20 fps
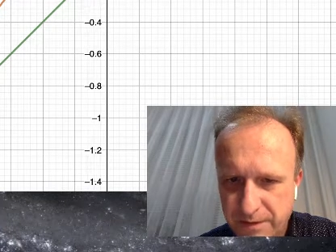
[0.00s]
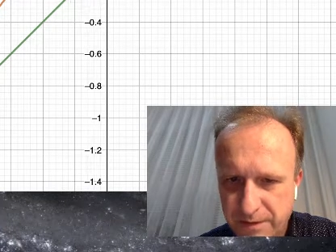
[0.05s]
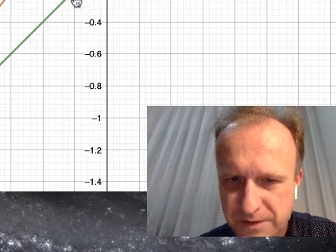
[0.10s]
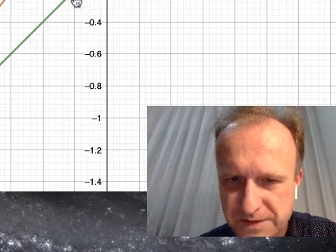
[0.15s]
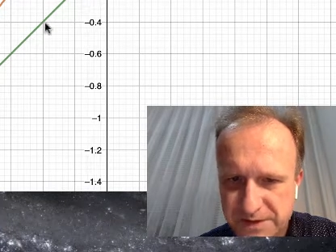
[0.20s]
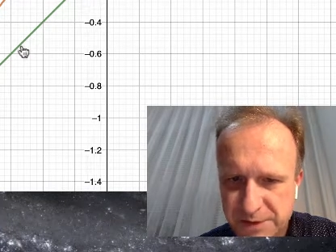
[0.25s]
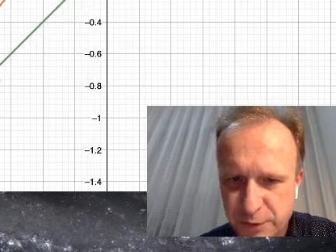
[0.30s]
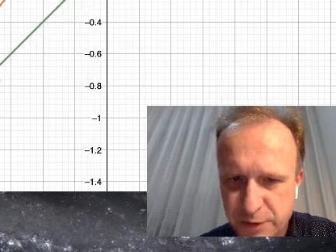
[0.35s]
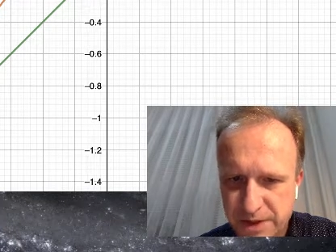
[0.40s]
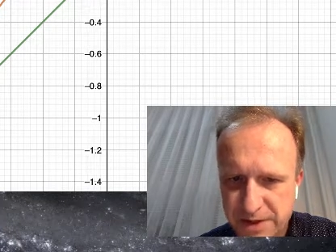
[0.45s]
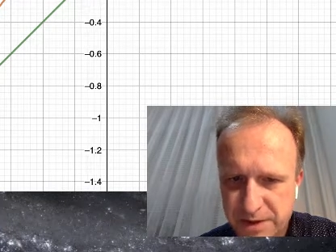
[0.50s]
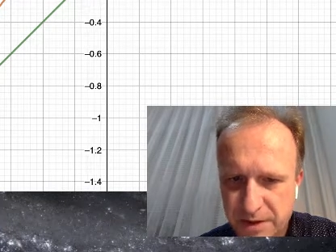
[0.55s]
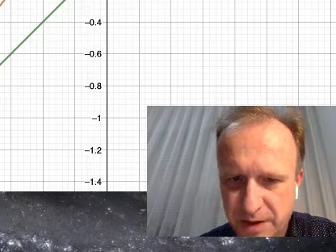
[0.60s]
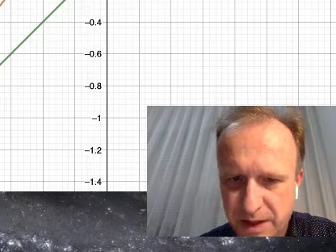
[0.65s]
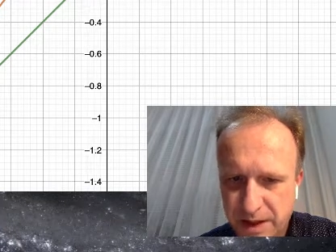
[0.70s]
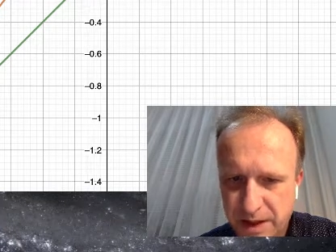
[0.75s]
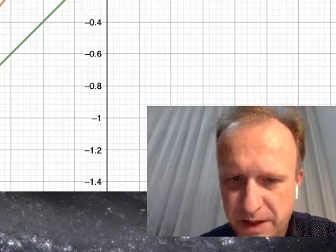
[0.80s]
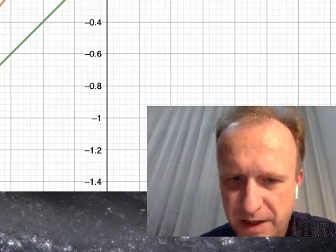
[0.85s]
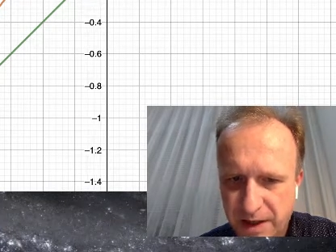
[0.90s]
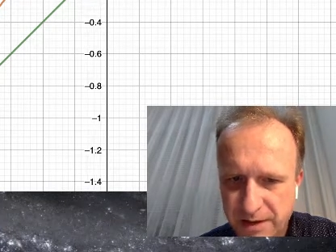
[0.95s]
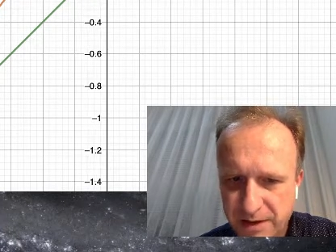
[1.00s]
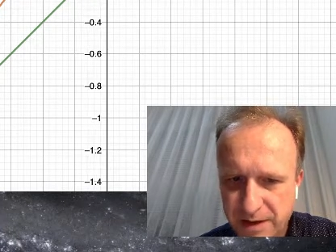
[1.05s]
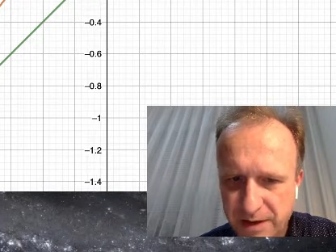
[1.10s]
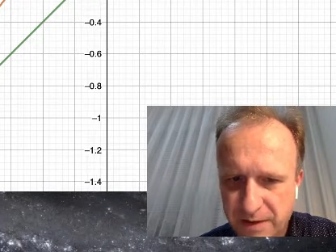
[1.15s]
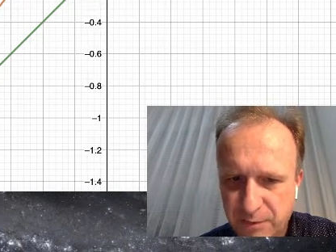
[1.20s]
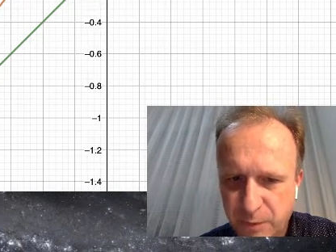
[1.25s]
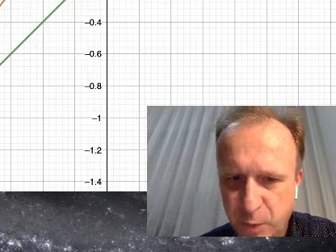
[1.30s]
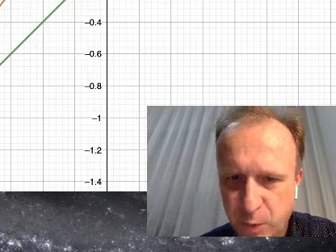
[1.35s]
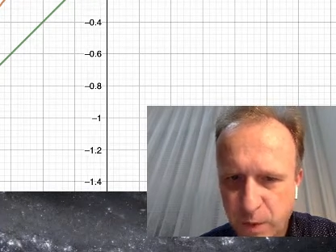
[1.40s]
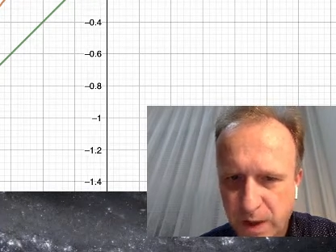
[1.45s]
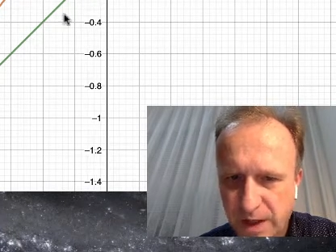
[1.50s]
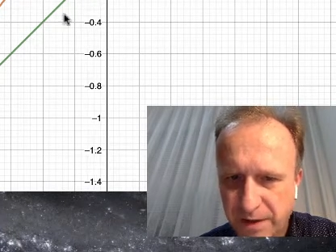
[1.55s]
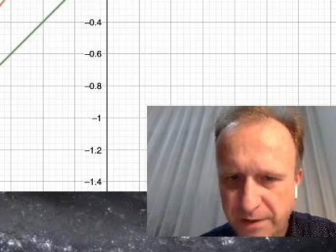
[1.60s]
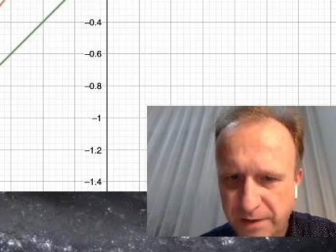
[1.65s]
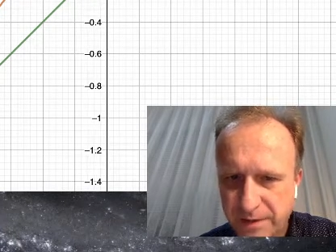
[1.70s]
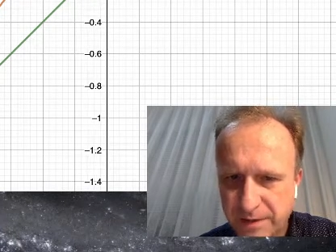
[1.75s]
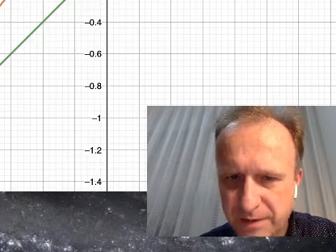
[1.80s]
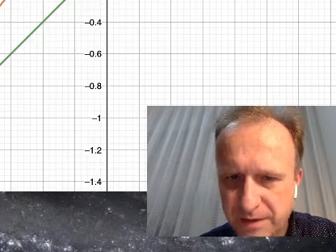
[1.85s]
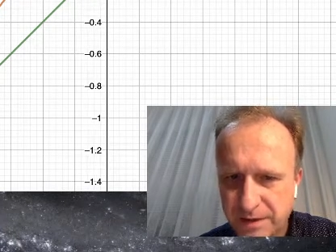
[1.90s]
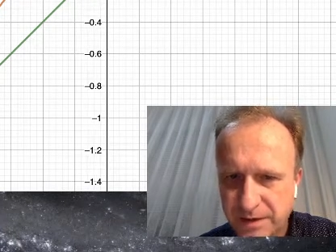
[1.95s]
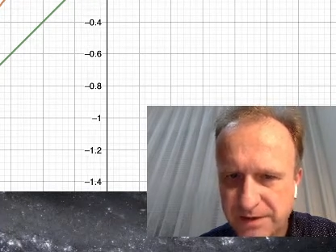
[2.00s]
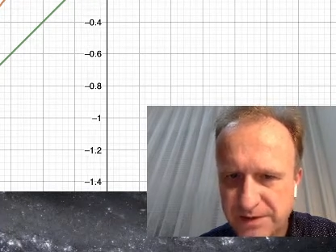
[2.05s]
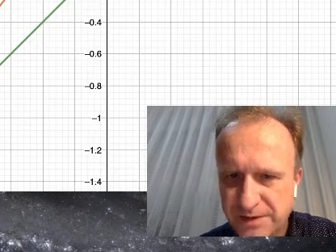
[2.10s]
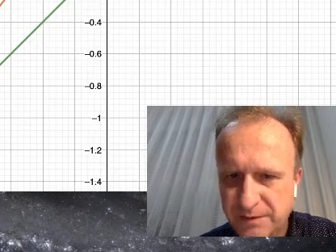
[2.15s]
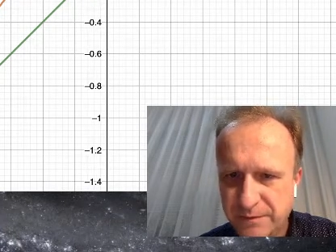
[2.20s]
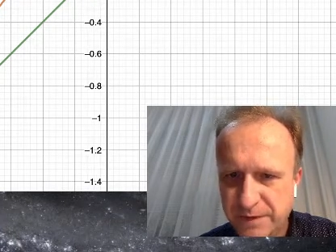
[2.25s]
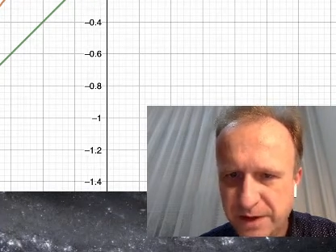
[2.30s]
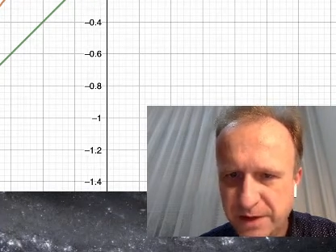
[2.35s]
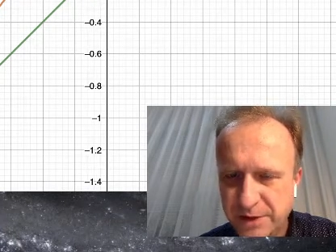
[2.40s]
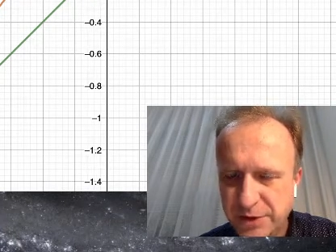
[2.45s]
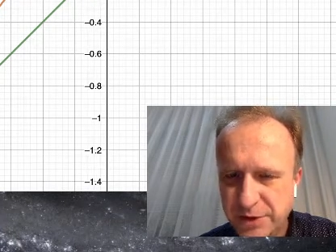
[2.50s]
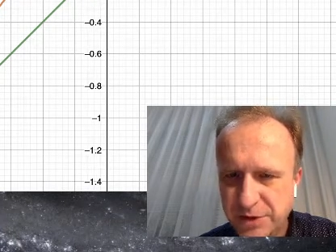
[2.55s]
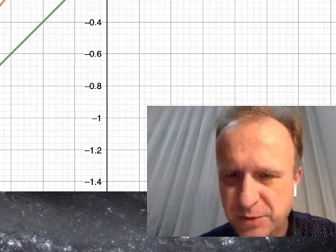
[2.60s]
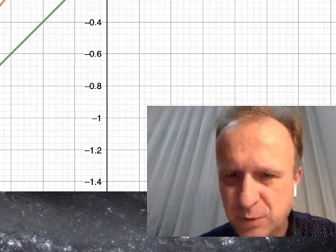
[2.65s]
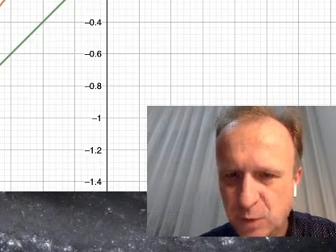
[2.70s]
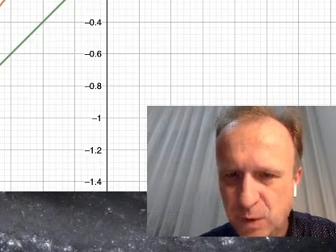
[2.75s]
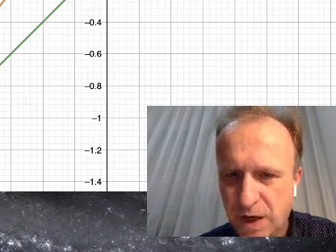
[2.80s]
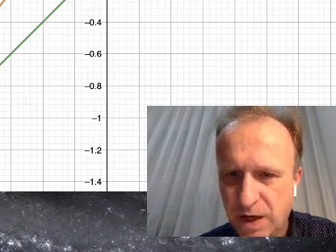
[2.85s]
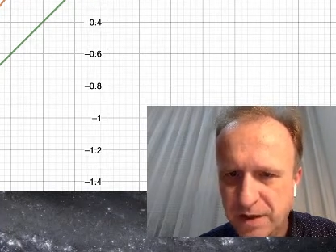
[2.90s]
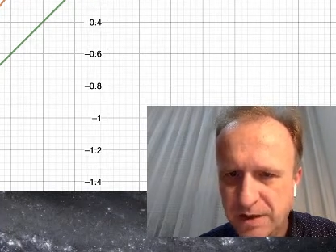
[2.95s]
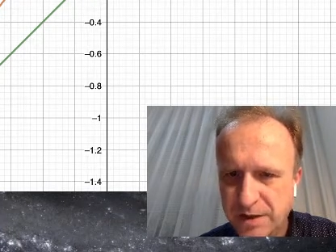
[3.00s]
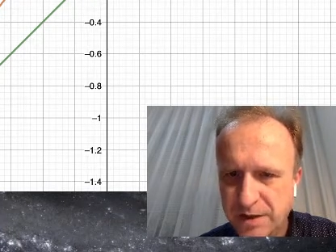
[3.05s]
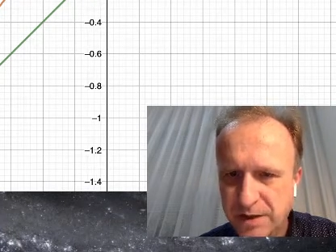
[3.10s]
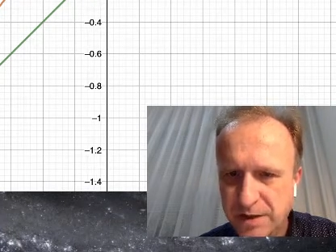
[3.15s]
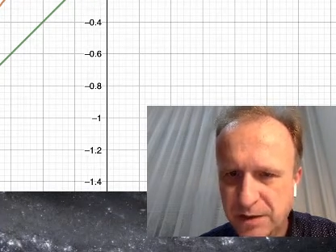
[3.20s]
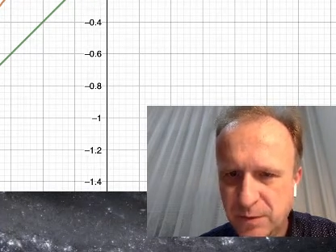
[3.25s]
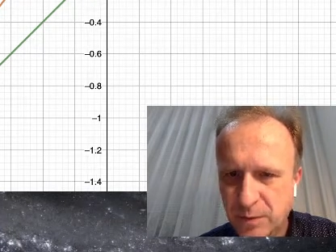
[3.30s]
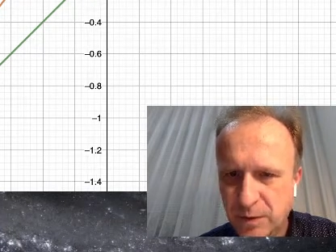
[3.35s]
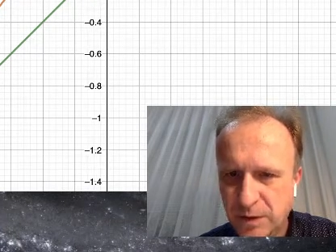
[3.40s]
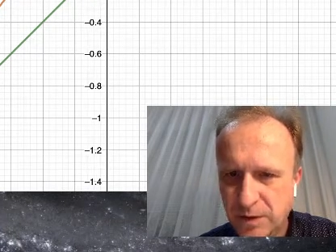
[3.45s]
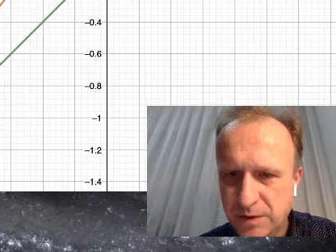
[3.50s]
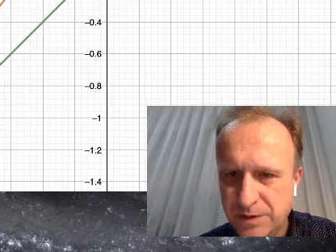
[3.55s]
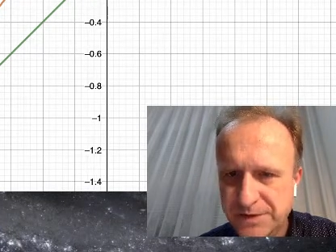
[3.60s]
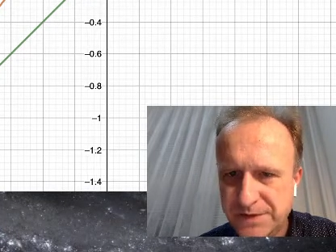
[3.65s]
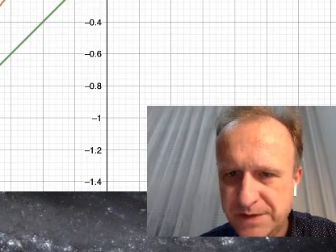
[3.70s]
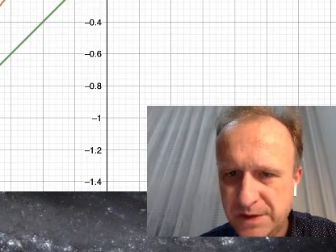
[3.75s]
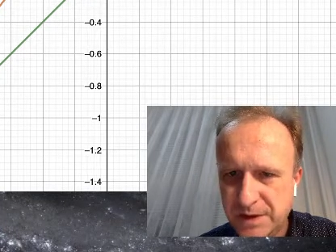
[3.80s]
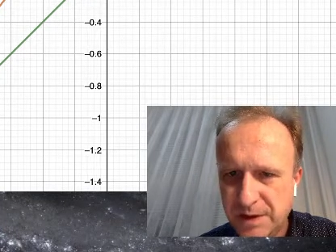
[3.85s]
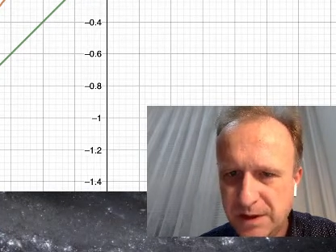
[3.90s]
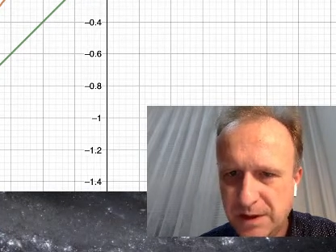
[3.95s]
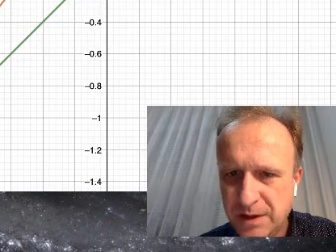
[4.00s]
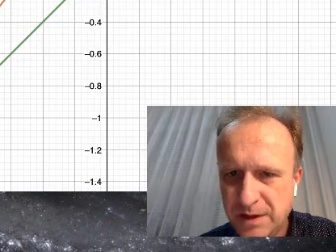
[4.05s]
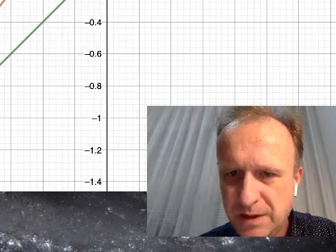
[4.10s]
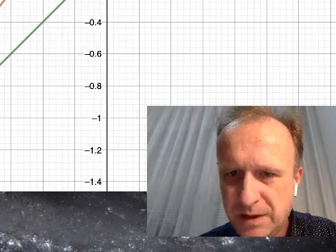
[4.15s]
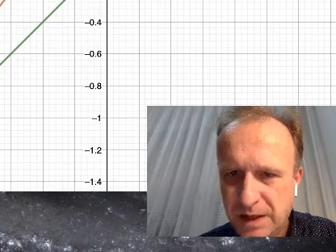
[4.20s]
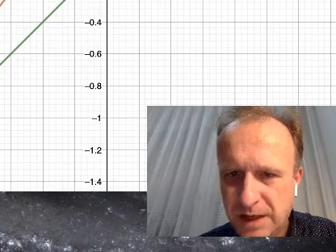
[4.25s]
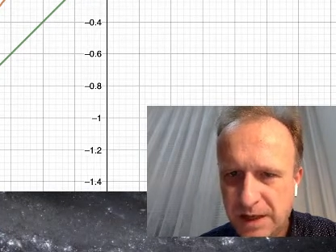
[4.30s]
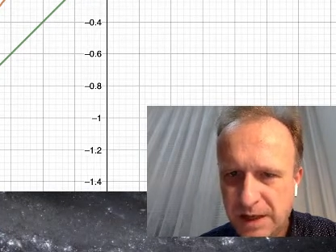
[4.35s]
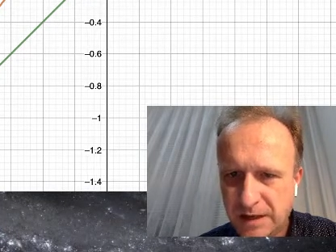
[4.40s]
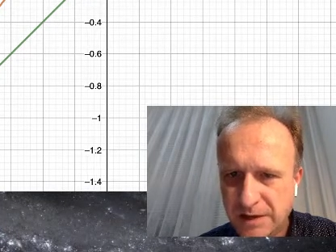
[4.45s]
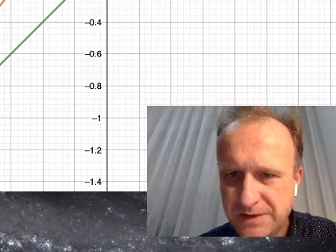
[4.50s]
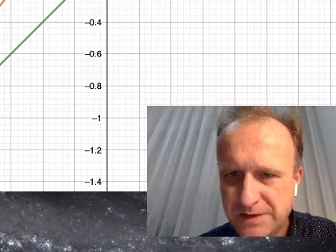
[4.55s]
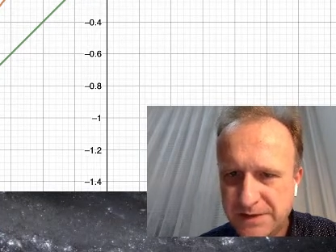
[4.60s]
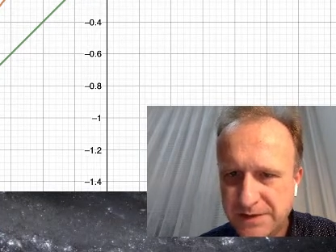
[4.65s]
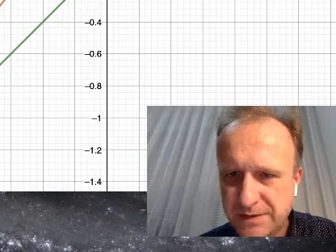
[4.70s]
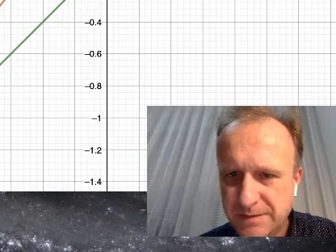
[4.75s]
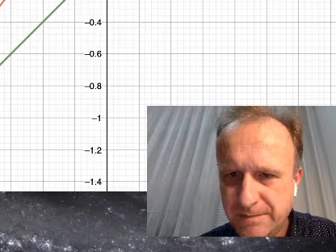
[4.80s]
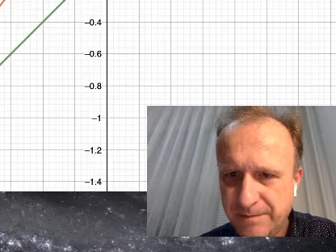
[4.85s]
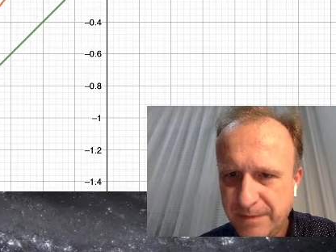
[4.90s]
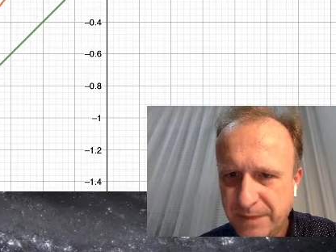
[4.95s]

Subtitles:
f1 is the function y equals x.